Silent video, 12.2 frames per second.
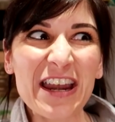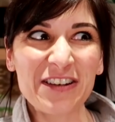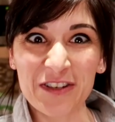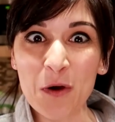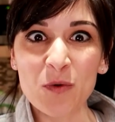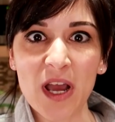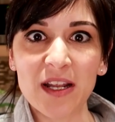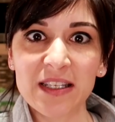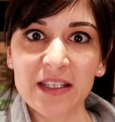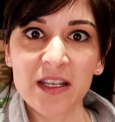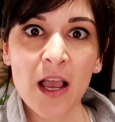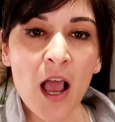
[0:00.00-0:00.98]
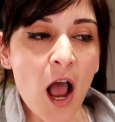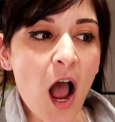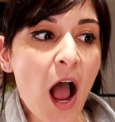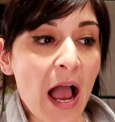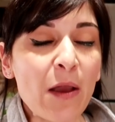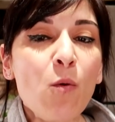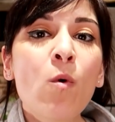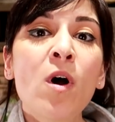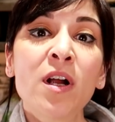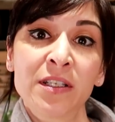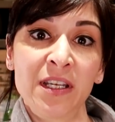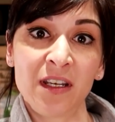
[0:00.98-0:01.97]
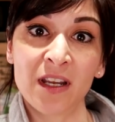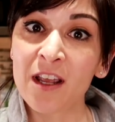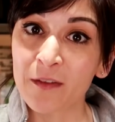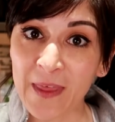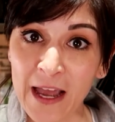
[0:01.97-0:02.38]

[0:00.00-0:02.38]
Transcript: and donuts. I wanted